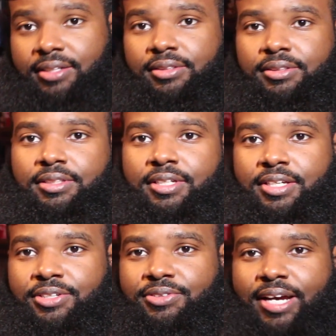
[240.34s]

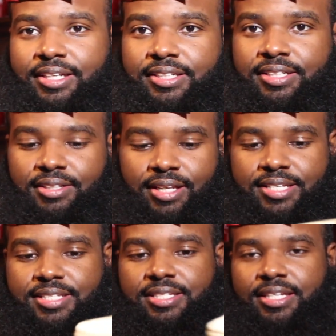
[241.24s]
the teal
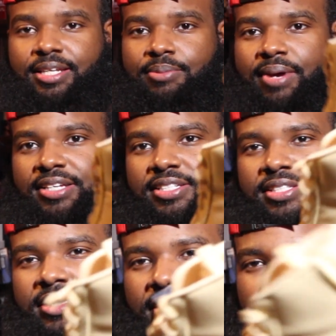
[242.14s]
laces, and it matches
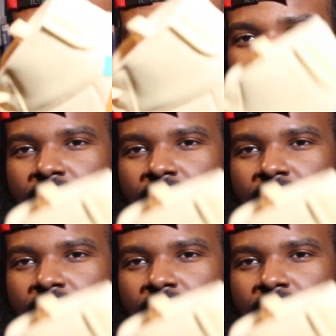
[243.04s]
the